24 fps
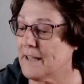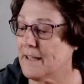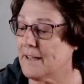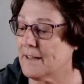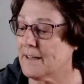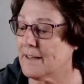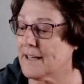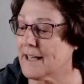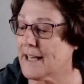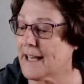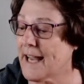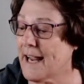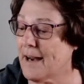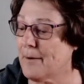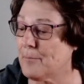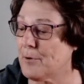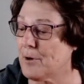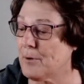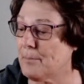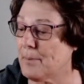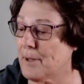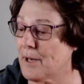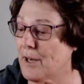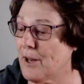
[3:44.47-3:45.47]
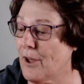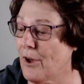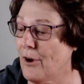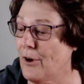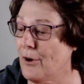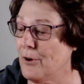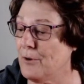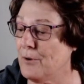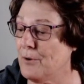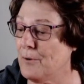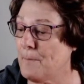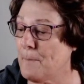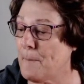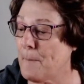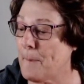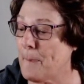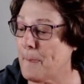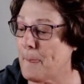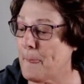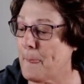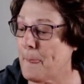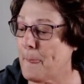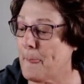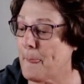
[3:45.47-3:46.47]
the camera below.
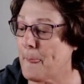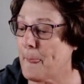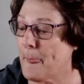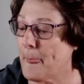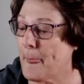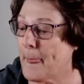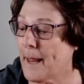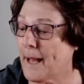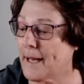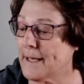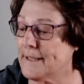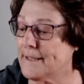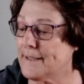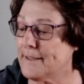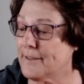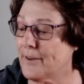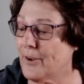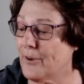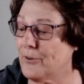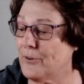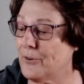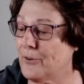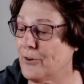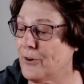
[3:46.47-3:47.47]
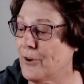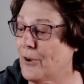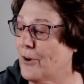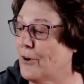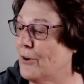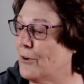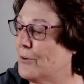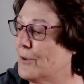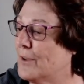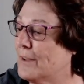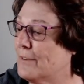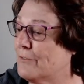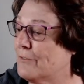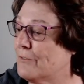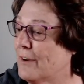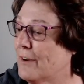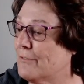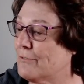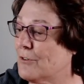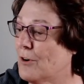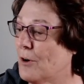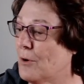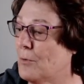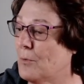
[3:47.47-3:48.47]
I don't know if
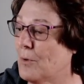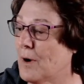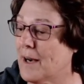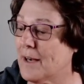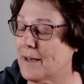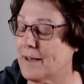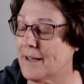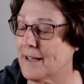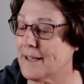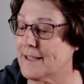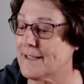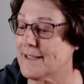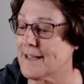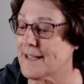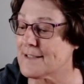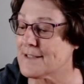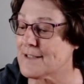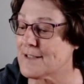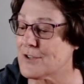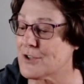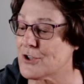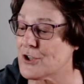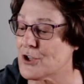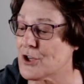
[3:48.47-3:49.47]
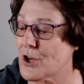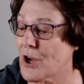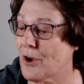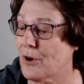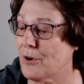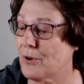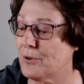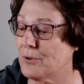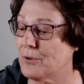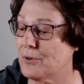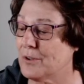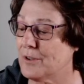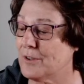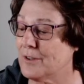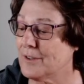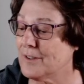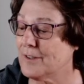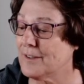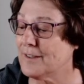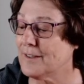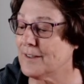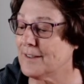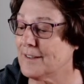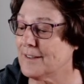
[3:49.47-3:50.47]
I've got one that doesn't show
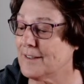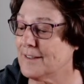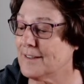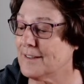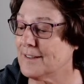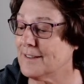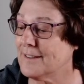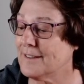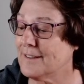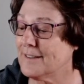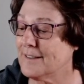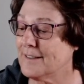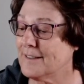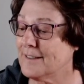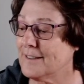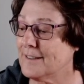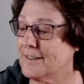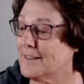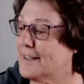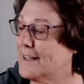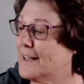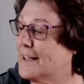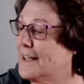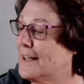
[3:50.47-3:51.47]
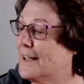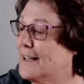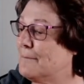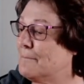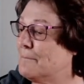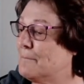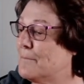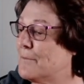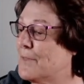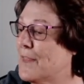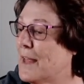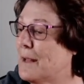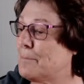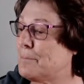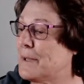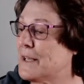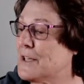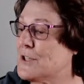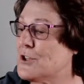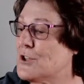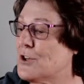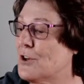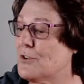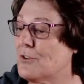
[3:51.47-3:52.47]
that
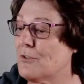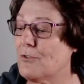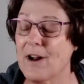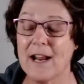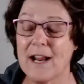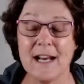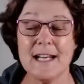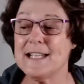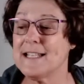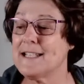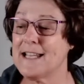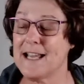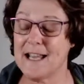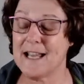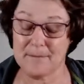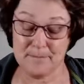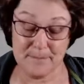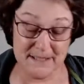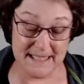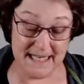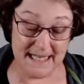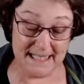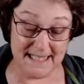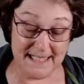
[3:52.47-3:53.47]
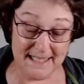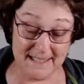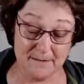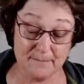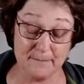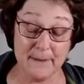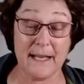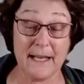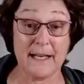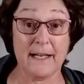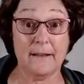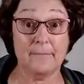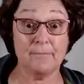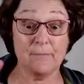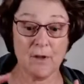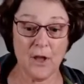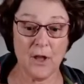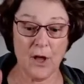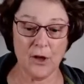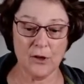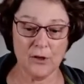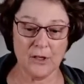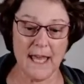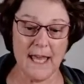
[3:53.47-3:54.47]
picture on the right hand side, but that doesn't matter.
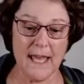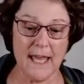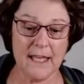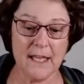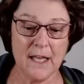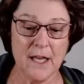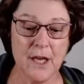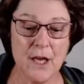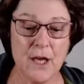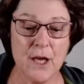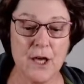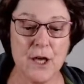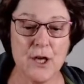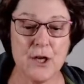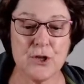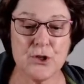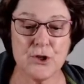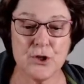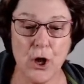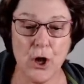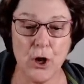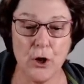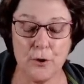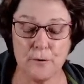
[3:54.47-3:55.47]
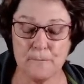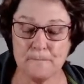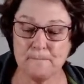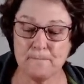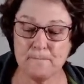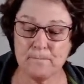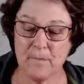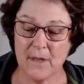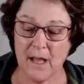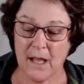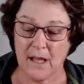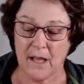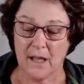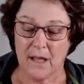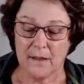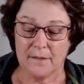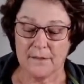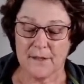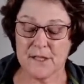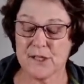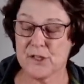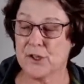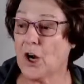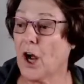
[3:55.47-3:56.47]
Okay, so
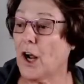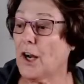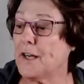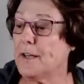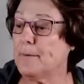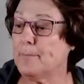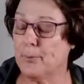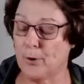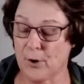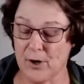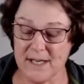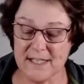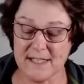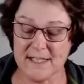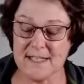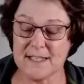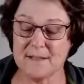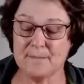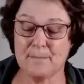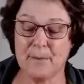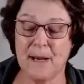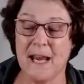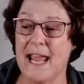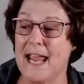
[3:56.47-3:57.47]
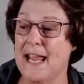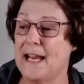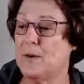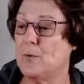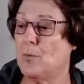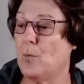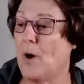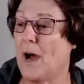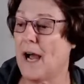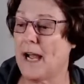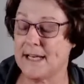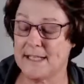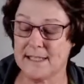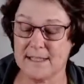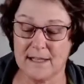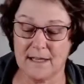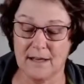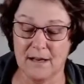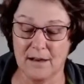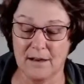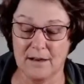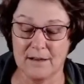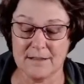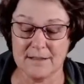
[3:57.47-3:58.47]
the starting point is plain white
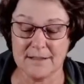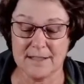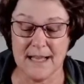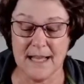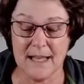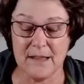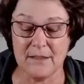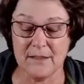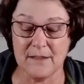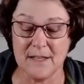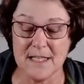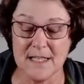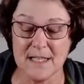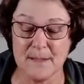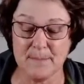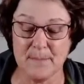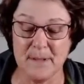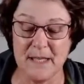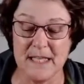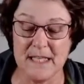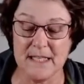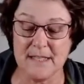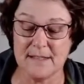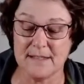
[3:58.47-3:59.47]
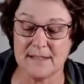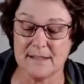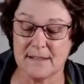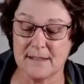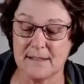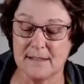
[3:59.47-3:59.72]
glass, and this piece